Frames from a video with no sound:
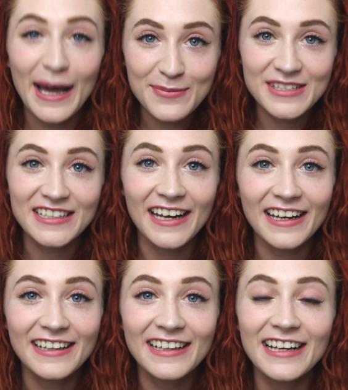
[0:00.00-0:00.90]
happy
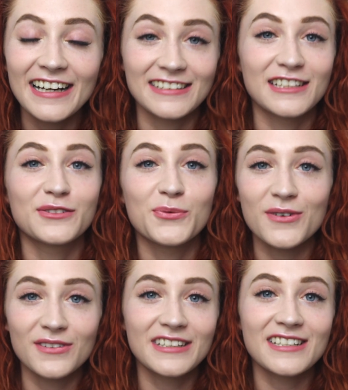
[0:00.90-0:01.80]
day, and that the
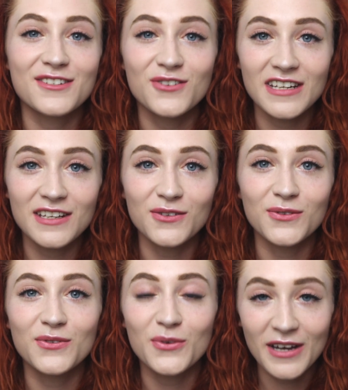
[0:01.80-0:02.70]
world is treating
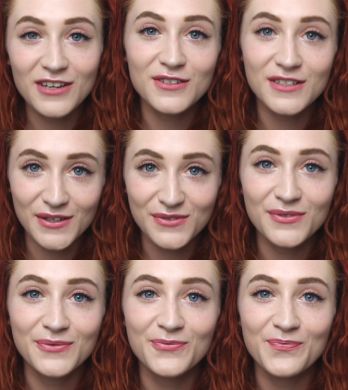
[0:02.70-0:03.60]
you the way you deserve.
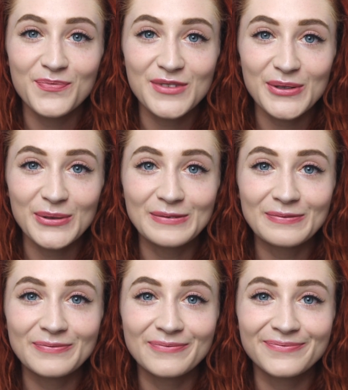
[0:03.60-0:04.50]
So,
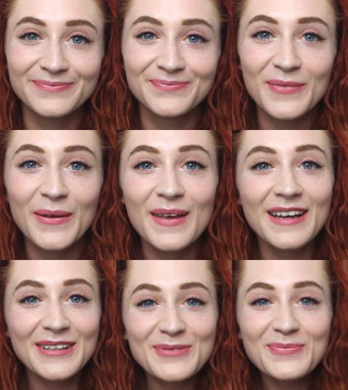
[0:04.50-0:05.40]

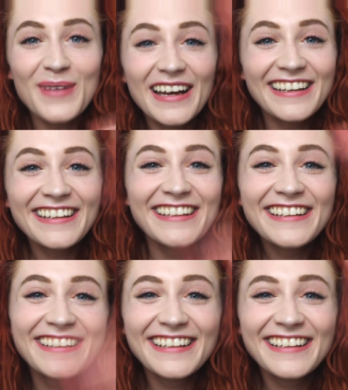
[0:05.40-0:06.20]
bye.